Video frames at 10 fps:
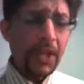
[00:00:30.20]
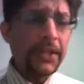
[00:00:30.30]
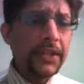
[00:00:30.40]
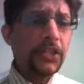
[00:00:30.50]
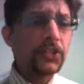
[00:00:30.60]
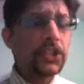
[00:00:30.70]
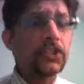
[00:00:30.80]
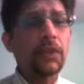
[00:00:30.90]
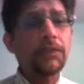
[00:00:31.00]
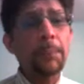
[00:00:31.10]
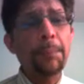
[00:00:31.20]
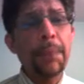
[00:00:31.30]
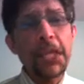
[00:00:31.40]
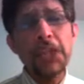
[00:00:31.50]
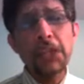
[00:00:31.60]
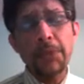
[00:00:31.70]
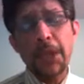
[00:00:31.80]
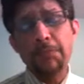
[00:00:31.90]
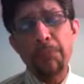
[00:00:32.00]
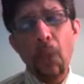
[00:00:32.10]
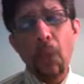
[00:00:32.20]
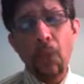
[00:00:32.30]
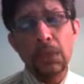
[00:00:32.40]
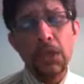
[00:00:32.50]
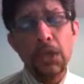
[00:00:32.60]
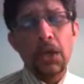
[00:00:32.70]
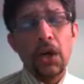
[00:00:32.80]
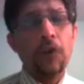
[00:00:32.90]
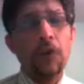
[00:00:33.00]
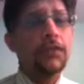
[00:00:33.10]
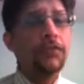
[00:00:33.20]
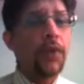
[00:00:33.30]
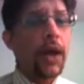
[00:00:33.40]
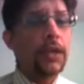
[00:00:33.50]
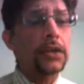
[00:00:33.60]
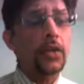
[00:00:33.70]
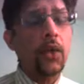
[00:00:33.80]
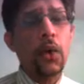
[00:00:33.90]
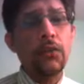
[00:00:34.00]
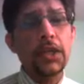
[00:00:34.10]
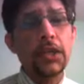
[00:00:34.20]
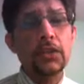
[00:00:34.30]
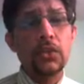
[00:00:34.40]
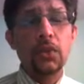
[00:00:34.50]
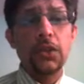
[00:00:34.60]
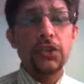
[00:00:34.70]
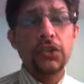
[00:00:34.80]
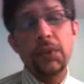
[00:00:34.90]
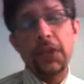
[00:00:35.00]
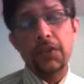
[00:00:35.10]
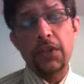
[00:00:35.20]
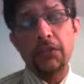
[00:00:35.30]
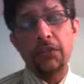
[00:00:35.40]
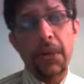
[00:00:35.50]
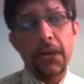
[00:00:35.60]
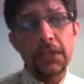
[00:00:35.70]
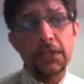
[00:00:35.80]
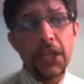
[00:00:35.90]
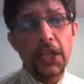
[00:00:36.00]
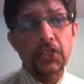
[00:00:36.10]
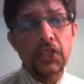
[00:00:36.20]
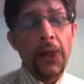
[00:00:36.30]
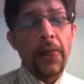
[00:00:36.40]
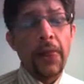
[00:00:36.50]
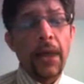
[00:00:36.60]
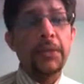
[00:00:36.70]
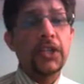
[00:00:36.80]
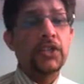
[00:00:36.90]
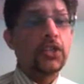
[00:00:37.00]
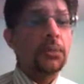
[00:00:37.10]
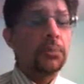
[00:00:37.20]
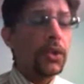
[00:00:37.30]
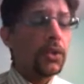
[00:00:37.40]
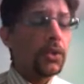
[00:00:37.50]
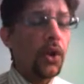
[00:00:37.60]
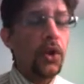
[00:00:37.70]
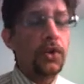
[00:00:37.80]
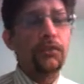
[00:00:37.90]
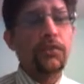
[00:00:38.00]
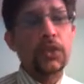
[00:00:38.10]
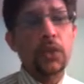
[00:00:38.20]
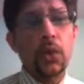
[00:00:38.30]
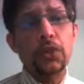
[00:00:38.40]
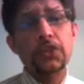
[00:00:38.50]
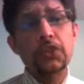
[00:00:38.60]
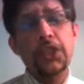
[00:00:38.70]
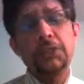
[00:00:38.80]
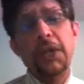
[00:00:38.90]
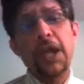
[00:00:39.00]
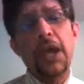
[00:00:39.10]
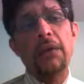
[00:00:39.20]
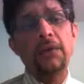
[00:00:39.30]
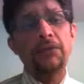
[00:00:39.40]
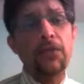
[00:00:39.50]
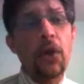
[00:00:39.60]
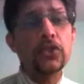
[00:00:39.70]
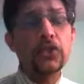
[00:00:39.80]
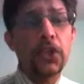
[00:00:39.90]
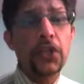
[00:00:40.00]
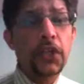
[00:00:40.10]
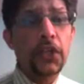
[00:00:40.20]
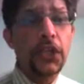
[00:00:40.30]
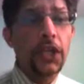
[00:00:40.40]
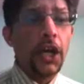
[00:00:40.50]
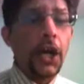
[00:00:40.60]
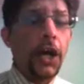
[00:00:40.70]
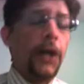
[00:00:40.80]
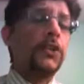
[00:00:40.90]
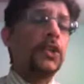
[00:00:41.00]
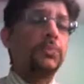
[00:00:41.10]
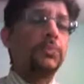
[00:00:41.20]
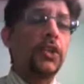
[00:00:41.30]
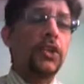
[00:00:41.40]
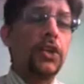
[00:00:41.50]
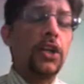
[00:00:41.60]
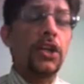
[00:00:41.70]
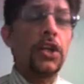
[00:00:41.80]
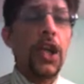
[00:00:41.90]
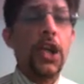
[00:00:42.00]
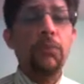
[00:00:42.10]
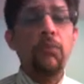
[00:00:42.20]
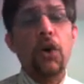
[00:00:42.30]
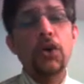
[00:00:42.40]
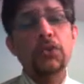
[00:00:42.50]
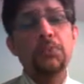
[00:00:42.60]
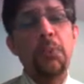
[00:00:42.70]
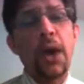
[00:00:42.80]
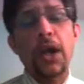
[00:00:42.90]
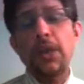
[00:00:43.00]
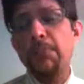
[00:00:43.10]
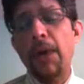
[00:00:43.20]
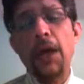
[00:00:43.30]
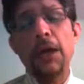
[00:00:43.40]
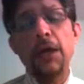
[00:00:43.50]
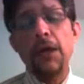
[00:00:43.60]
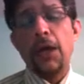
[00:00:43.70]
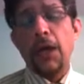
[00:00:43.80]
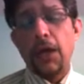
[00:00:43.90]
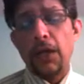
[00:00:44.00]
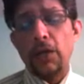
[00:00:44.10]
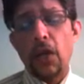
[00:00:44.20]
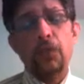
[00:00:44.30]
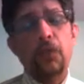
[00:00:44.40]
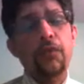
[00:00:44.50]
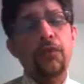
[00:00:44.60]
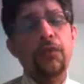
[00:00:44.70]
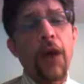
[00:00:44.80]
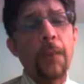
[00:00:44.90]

hit a six of the penultimate ball of the final over to clinch victory for Bangladesh amidst a lot of victorious scenes. But unfortunately, this particular game was marred by a lot of